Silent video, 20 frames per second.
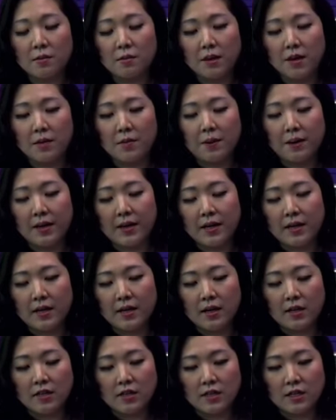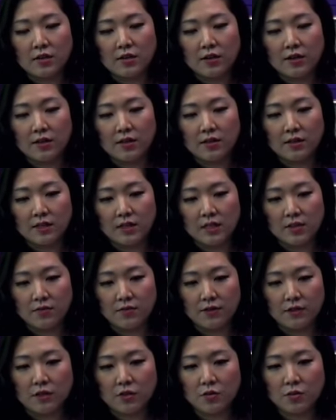made by content creators
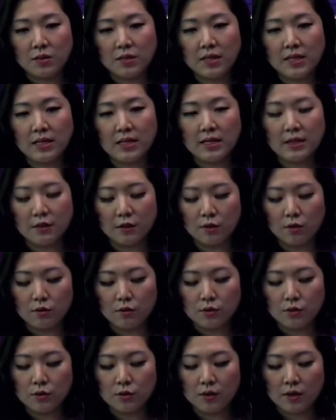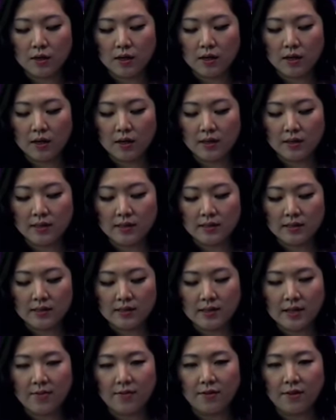individually, like those who are at least
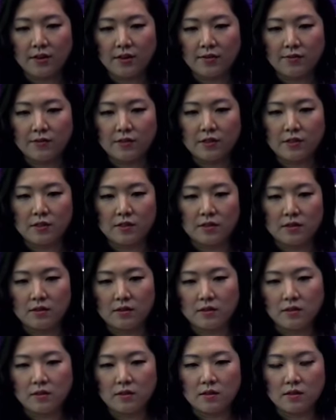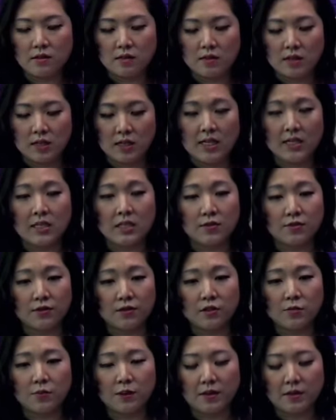savvy enough to to get
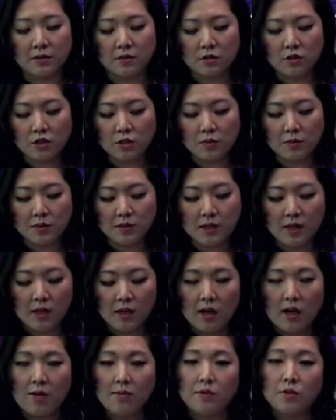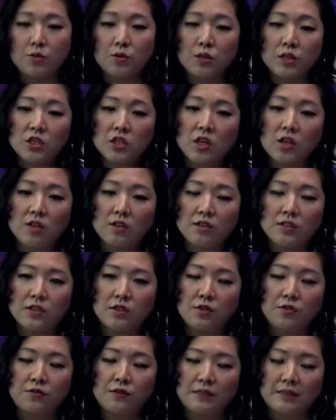different sponsorships. Um, Twitch
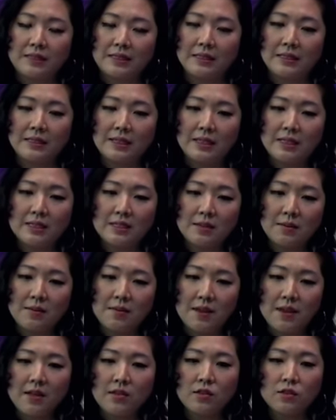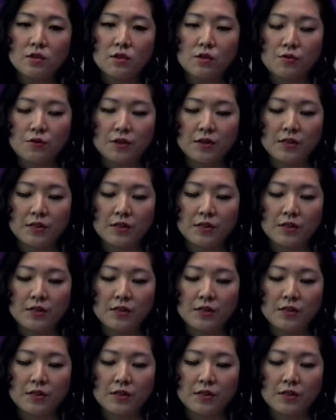also facilitates some of that. So, for